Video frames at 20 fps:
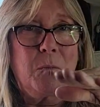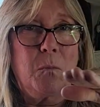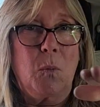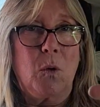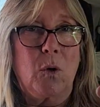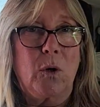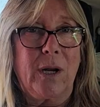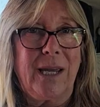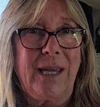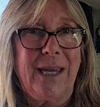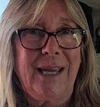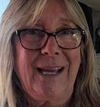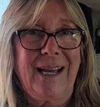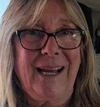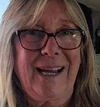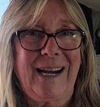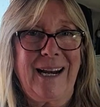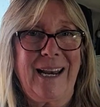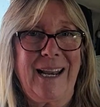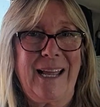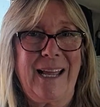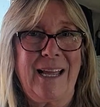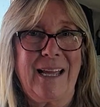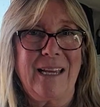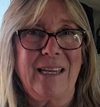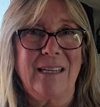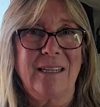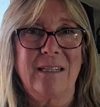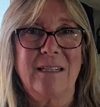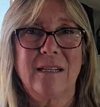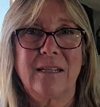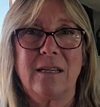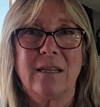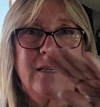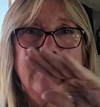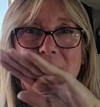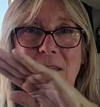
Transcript: more inclined,